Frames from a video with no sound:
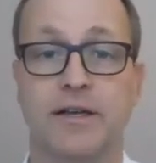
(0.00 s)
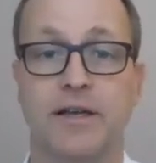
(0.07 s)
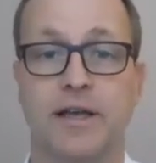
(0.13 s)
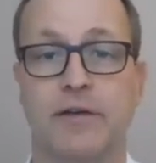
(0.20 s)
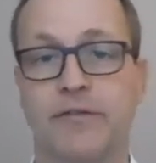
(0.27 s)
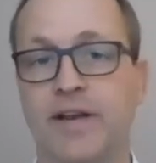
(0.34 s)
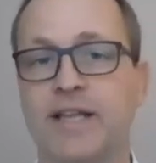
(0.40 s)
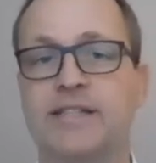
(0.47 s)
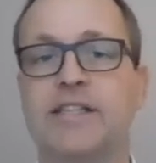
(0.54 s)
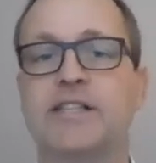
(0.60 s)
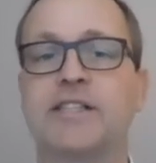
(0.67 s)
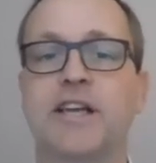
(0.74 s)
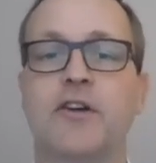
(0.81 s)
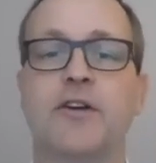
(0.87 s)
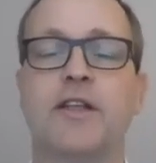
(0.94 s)
If
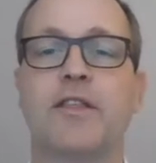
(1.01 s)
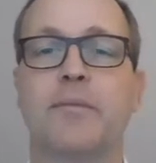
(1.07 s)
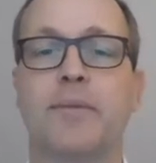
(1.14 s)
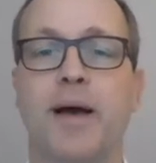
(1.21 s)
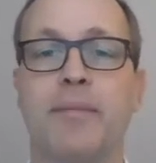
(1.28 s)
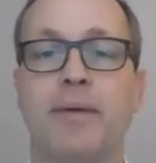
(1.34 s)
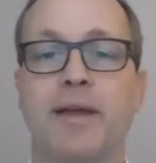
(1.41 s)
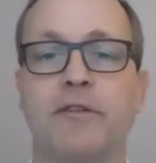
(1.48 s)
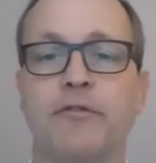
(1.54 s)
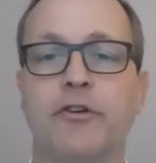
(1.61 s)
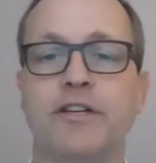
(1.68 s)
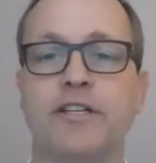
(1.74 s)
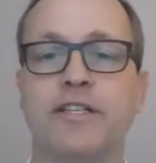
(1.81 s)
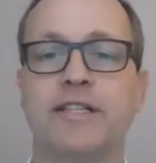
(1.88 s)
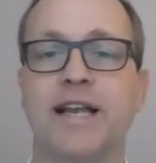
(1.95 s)
necessary, the pipe
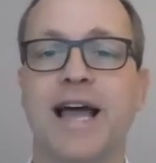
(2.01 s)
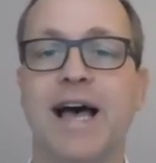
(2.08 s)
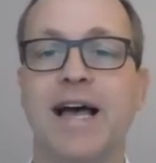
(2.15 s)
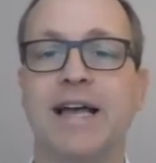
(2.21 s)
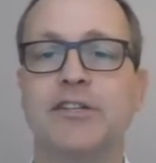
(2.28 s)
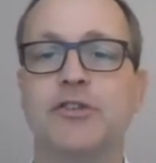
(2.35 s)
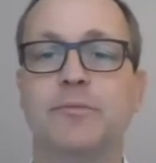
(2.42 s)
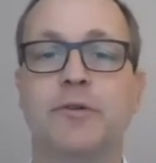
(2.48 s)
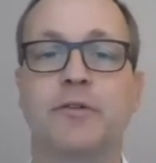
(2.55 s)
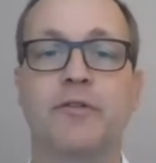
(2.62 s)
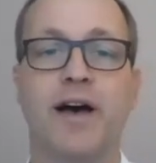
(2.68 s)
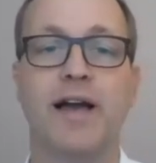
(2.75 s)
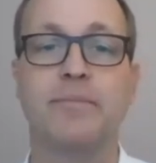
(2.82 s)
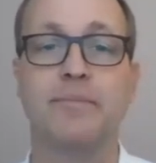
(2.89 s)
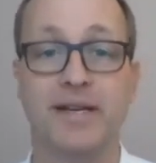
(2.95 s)
invert is lined to
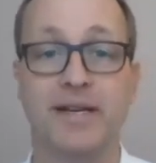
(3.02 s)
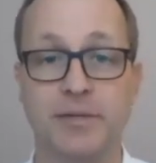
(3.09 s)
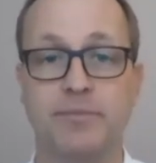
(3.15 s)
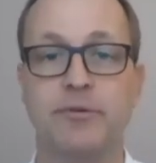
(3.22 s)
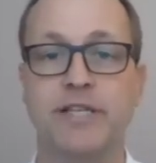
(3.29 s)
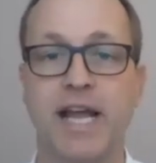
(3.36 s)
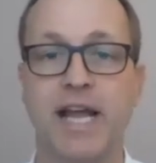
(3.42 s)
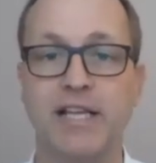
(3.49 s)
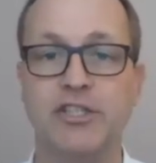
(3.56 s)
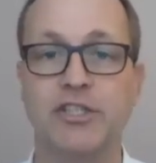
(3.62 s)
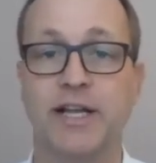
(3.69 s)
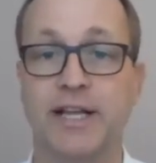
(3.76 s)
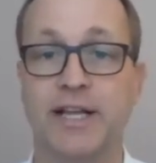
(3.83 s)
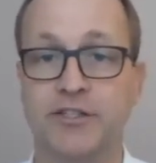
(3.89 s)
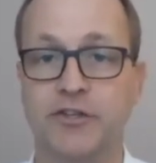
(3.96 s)
provide better protection
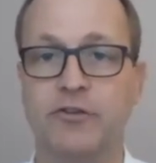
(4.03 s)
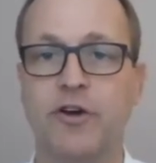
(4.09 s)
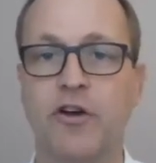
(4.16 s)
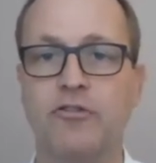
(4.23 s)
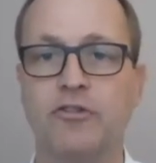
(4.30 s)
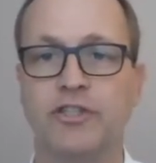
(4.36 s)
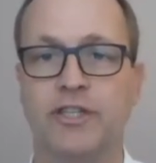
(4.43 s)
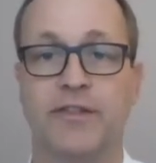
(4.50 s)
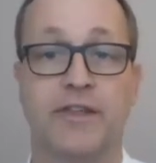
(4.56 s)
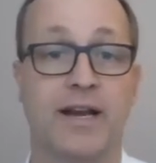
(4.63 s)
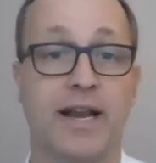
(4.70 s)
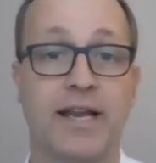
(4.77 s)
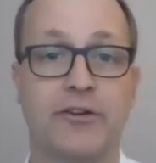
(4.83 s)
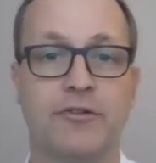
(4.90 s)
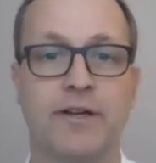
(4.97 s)
against corrosion and the
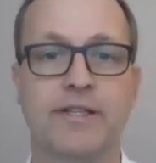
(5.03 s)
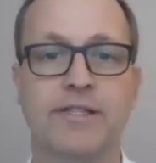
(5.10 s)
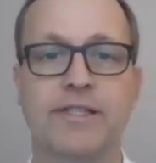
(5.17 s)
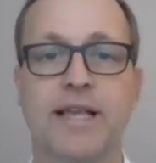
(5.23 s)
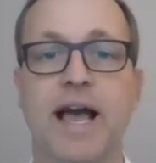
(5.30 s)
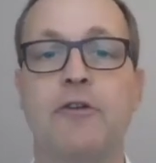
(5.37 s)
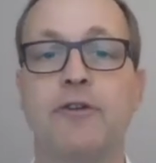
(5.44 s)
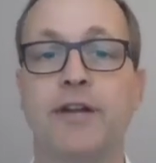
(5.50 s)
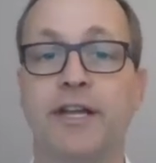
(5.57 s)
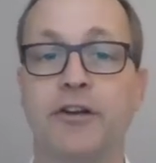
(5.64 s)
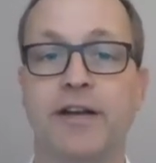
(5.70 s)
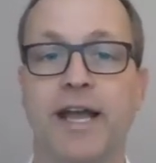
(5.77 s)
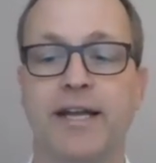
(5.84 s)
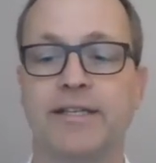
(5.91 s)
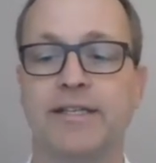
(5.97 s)
laterals are
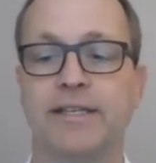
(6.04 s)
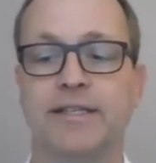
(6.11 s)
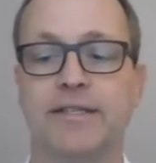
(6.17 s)
reconnected.